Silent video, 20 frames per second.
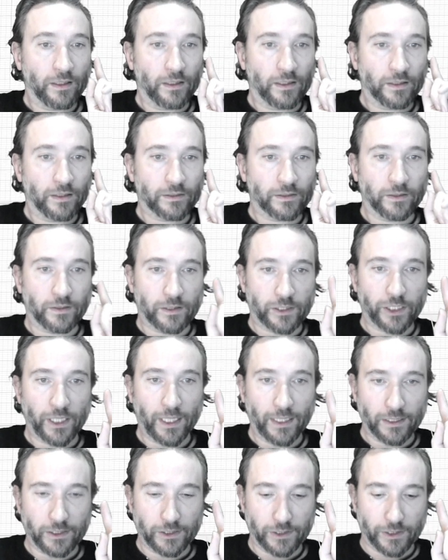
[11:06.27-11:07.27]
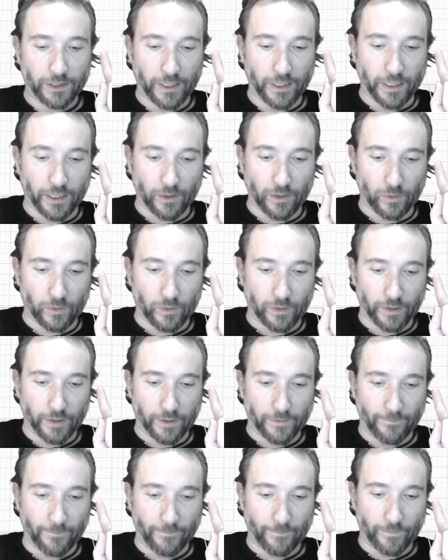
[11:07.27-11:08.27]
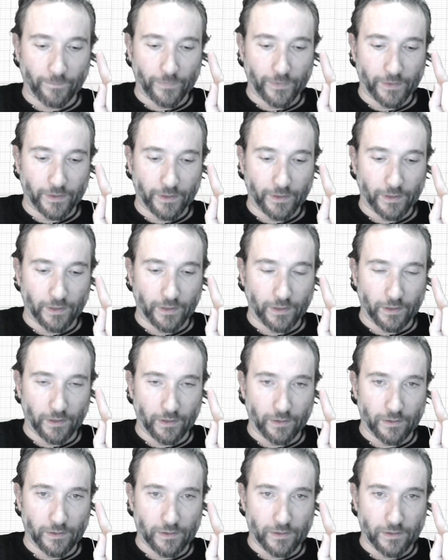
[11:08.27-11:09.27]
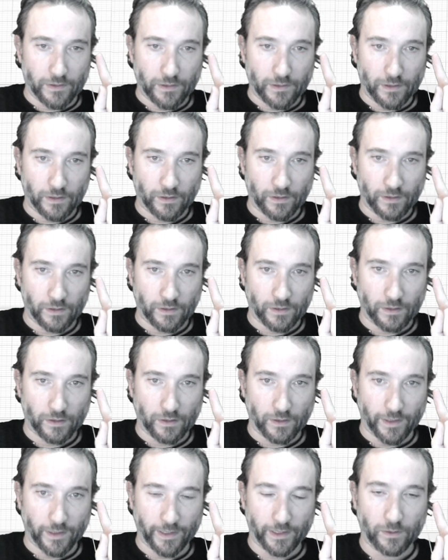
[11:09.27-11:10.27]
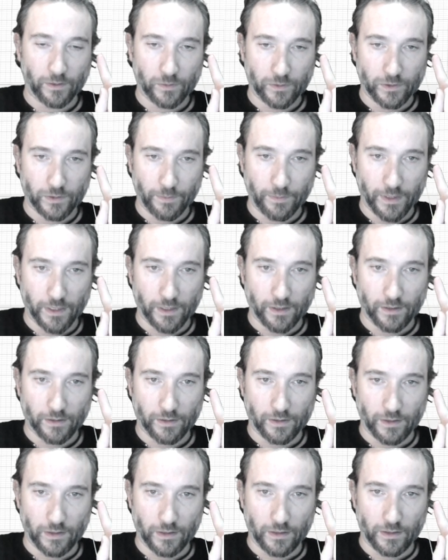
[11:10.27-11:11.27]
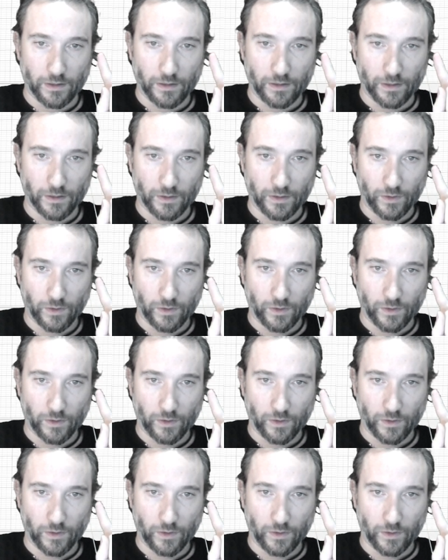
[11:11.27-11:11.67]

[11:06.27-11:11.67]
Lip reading: So the challenge now is how to make the